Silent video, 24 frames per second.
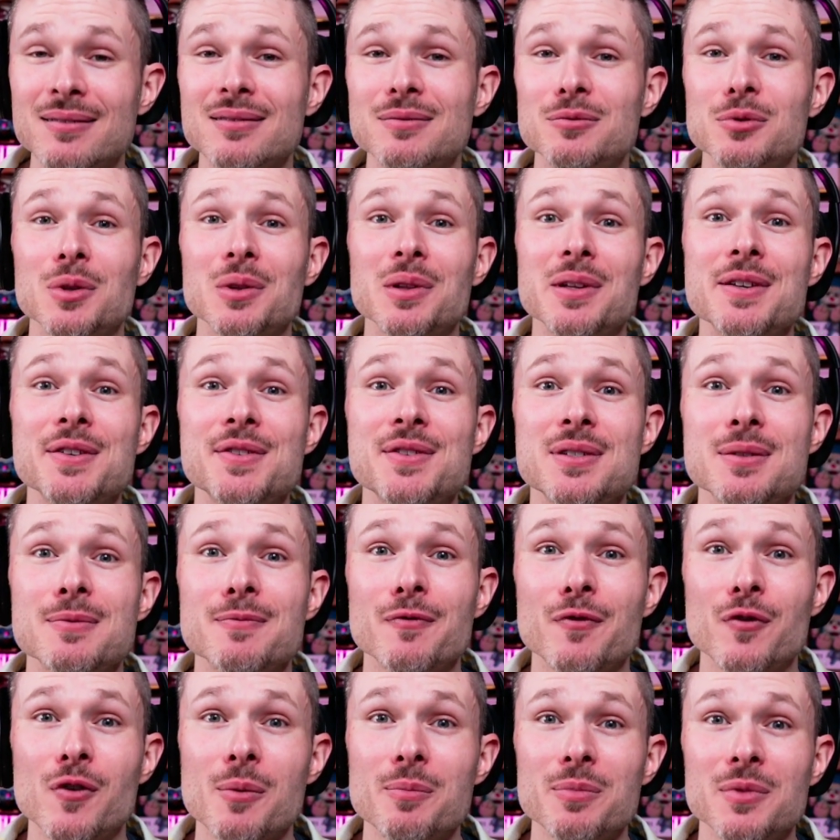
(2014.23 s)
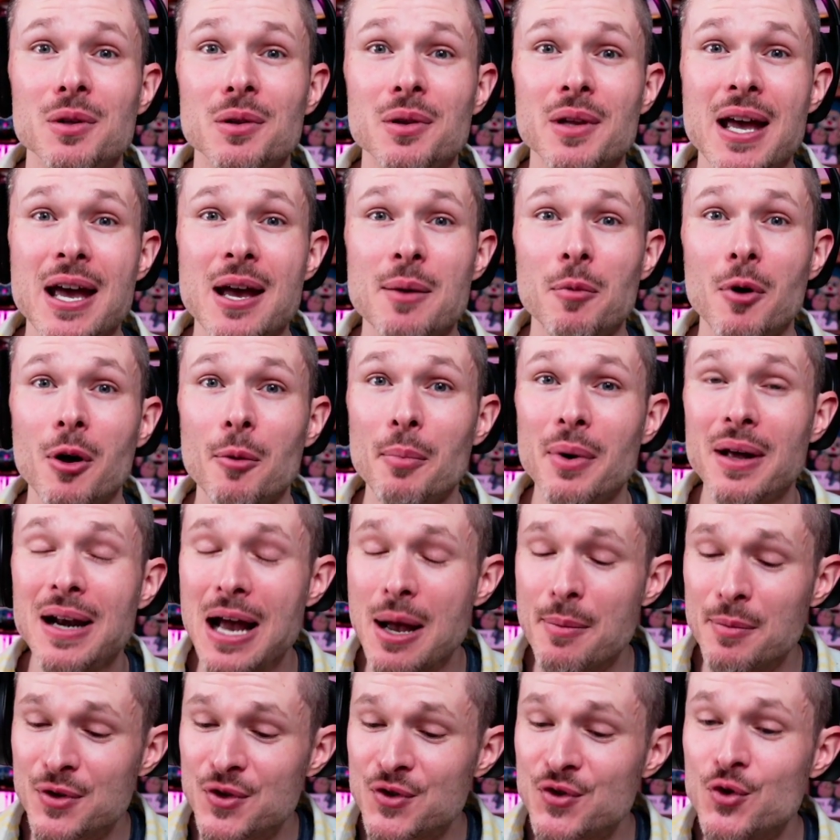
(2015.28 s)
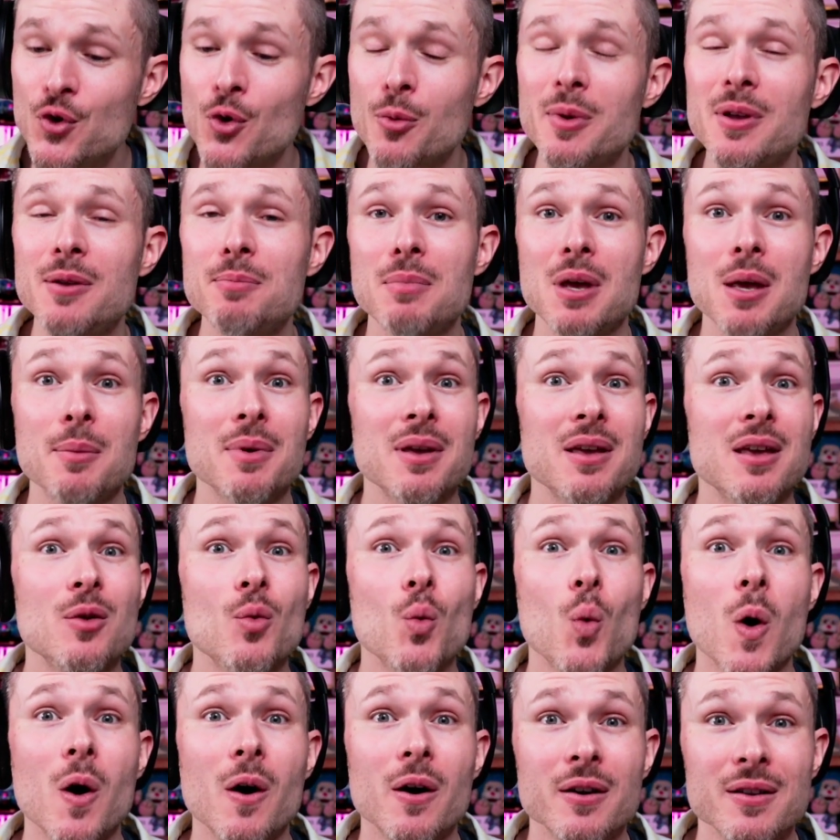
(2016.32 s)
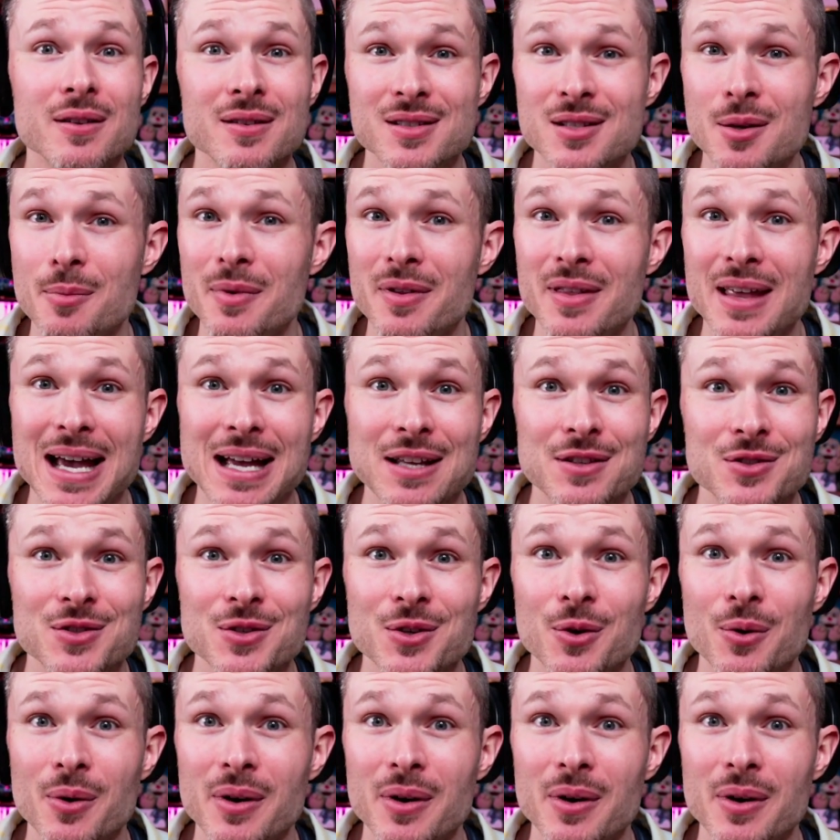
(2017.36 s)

released him from the label. But I'm assuming maybe he wanted some of that, too.